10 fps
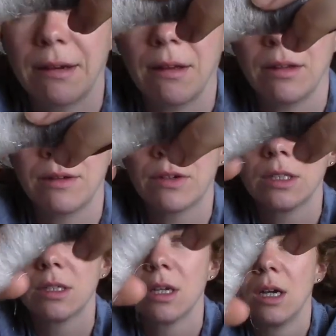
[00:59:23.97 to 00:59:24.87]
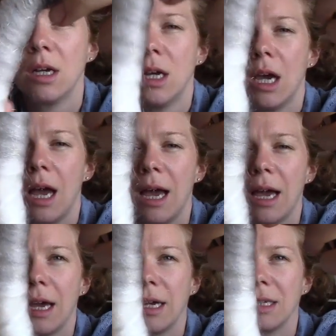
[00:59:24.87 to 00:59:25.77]
tell the difference,
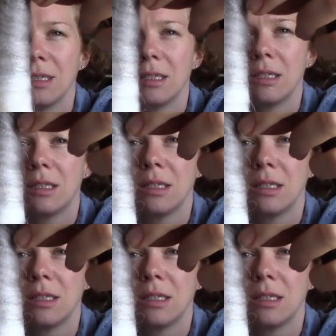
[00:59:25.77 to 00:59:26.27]
and